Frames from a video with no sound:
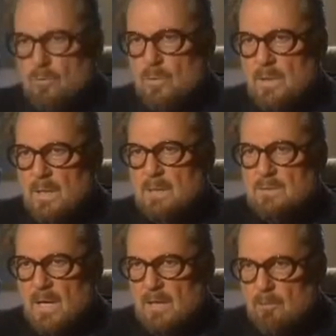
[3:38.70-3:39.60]
3
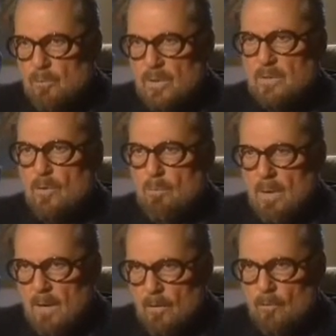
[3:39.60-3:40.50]
days, I could breathe on
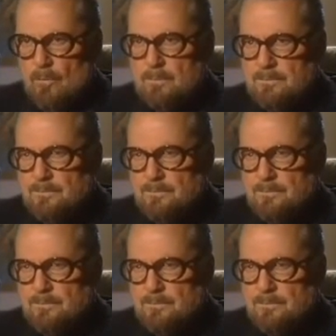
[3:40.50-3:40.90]
my own.